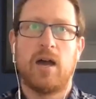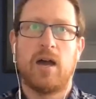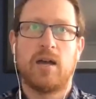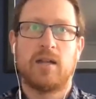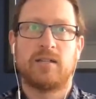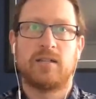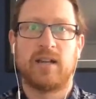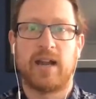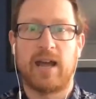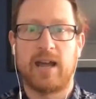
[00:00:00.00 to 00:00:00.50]

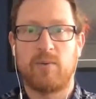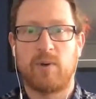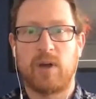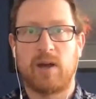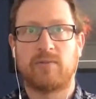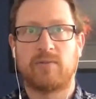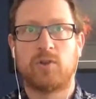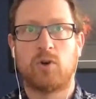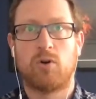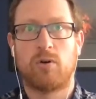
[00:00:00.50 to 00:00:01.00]
Today, we
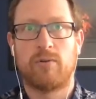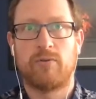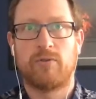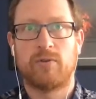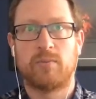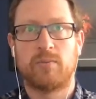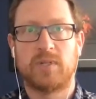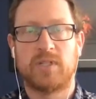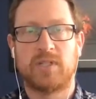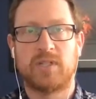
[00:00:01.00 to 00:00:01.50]
have Doron
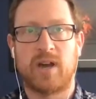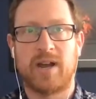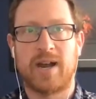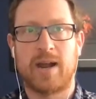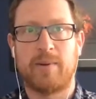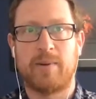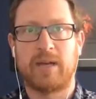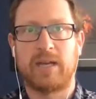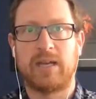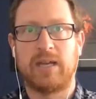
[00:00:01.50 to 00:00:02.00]
from
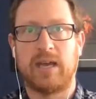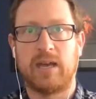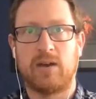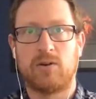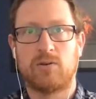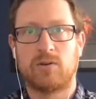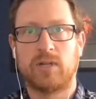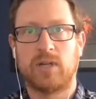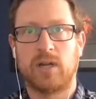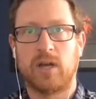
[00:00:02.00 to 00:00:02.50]
Dynamic
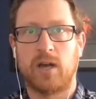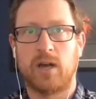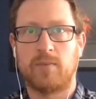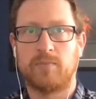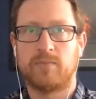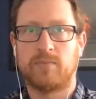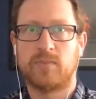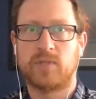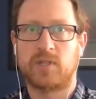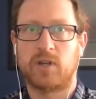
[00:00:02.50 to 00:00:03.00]
Yield.
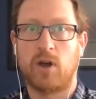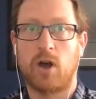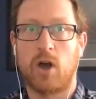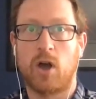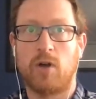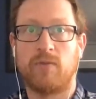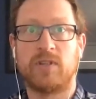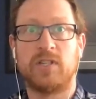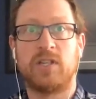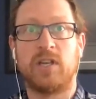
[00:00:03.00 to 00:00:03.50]
Um, so,
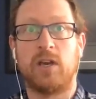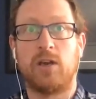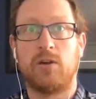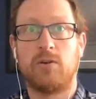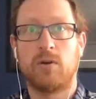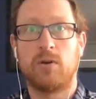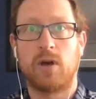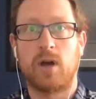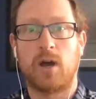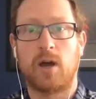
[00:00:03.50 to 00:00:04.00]
over to
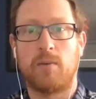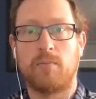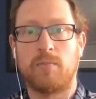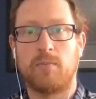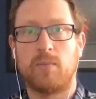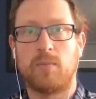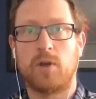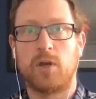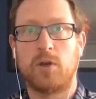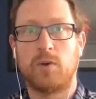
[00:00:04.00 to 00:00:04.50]
you.
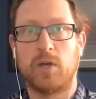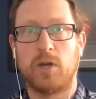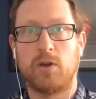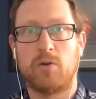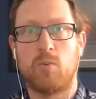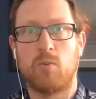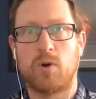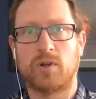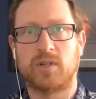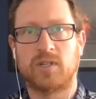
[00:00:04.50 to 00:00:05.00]
Um, who are
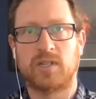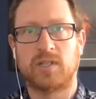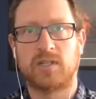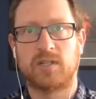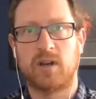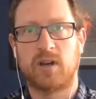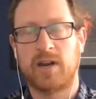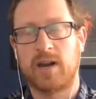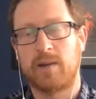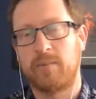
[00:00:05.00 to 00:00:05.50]
you and what does
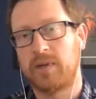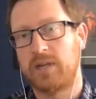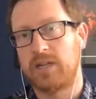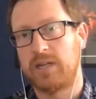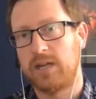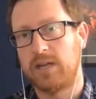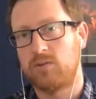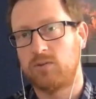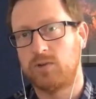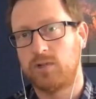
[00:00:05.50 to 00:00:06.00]
Dynamic
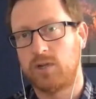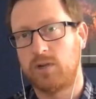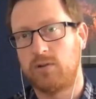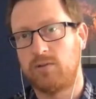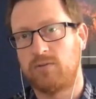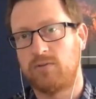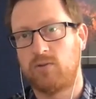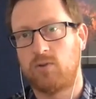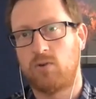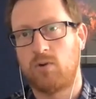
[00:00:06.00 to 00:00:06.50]
Yield
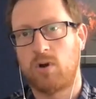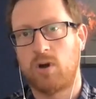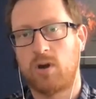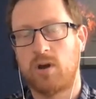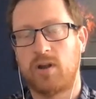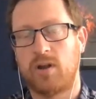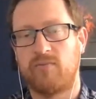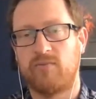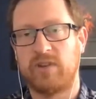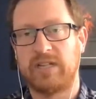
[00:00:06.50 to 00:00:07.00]
do for
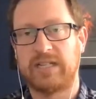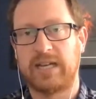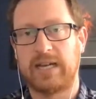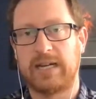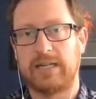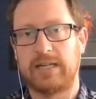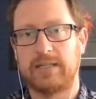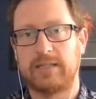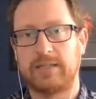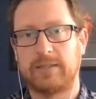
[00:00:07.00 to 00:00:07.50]
online
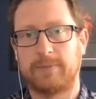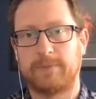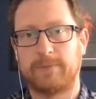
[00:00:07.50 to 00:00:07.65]
retailers?